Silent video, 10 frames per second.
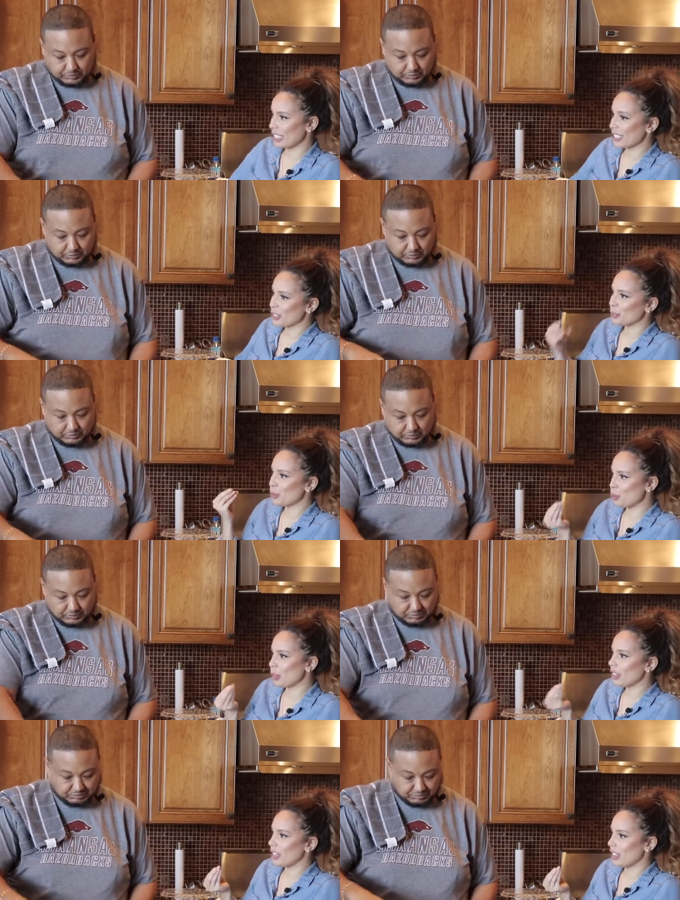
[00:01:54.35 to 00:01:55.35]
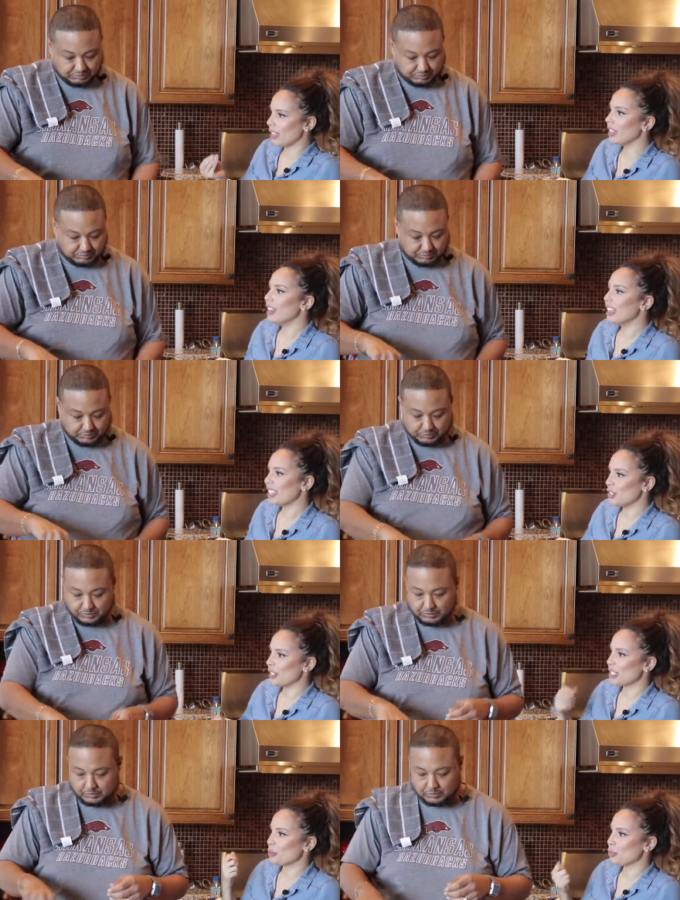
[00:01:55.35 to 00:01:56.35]
Speaker 1: Like, has there been one thing that
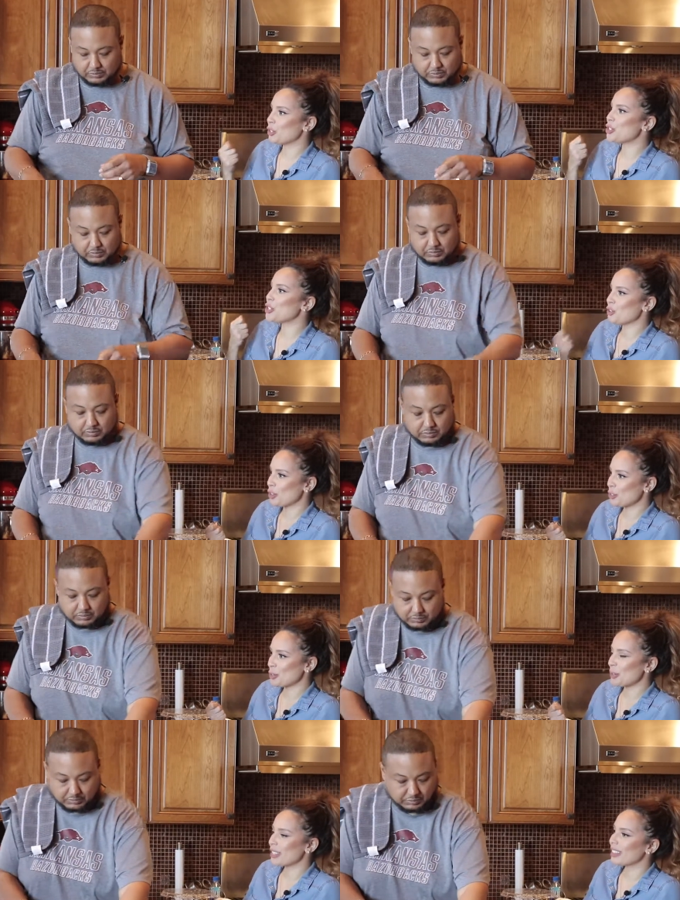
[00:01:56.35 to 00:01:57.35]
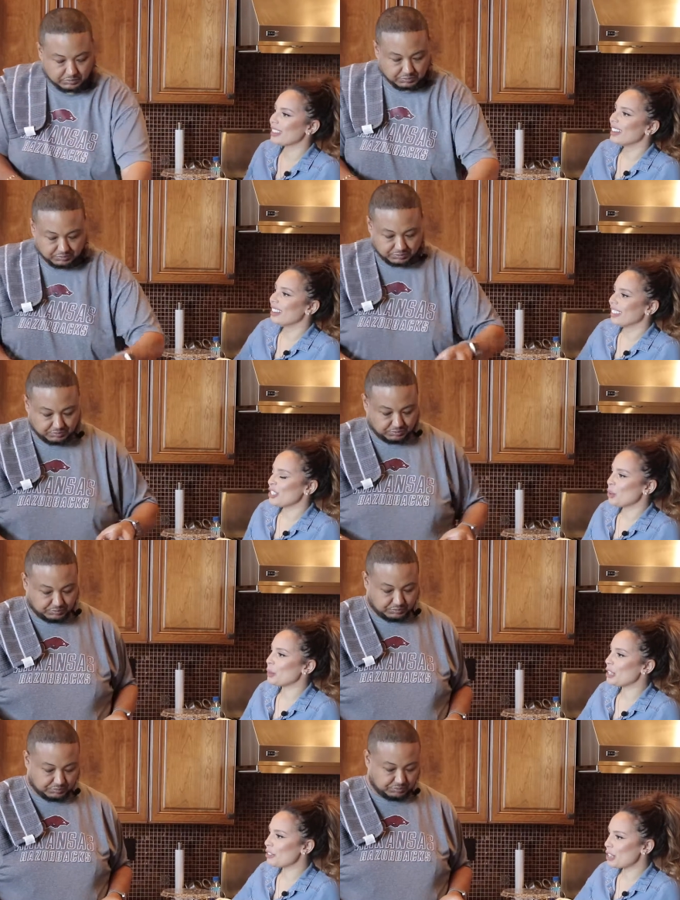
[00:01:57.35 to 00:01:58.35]
you guys have really struggled with, you
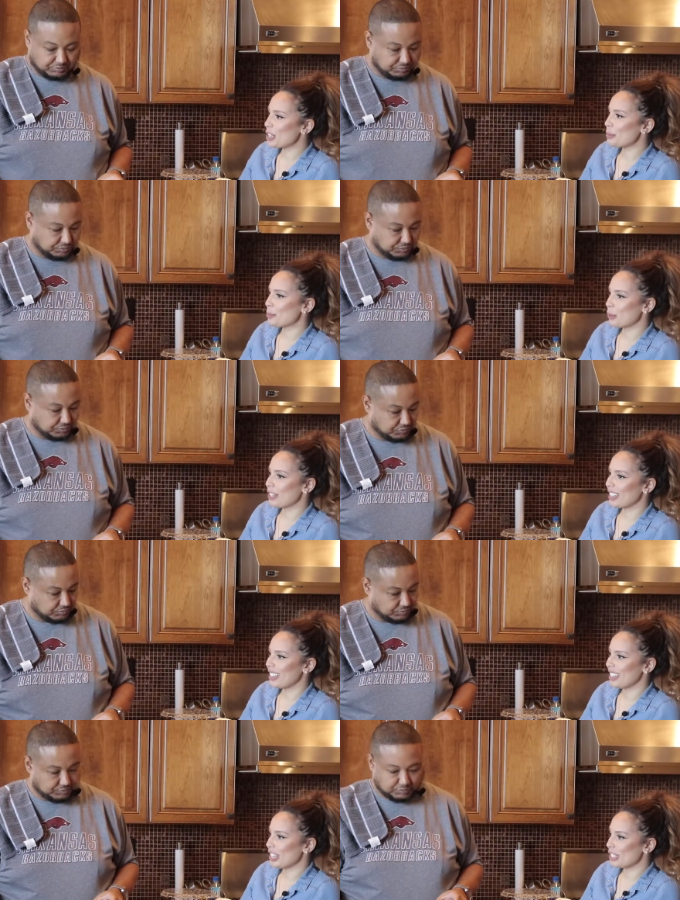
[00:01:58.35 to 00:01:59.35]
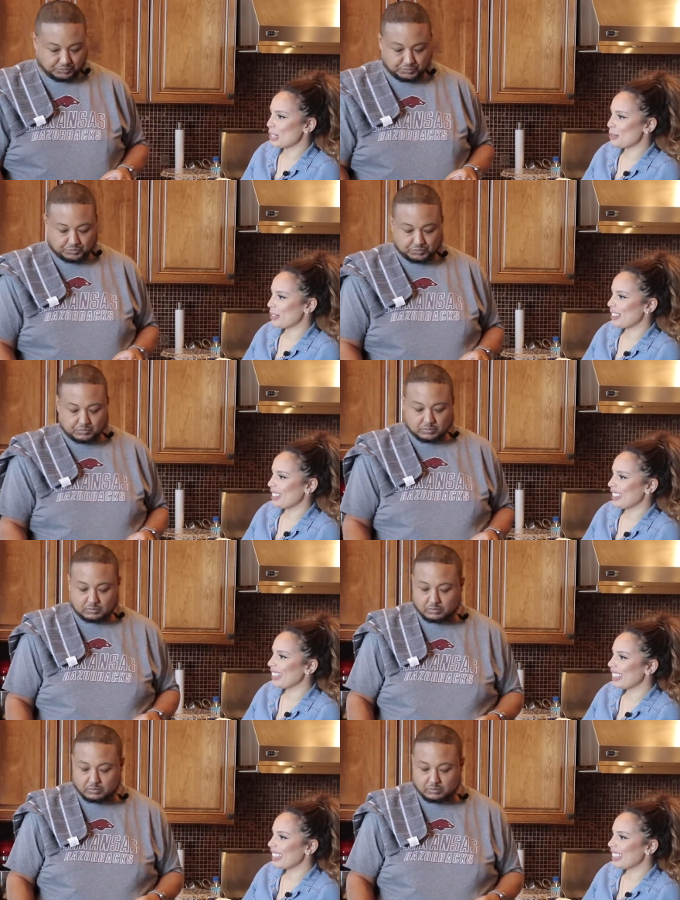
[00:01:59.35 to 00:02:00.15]
know, giving up or kicking, that type of thing?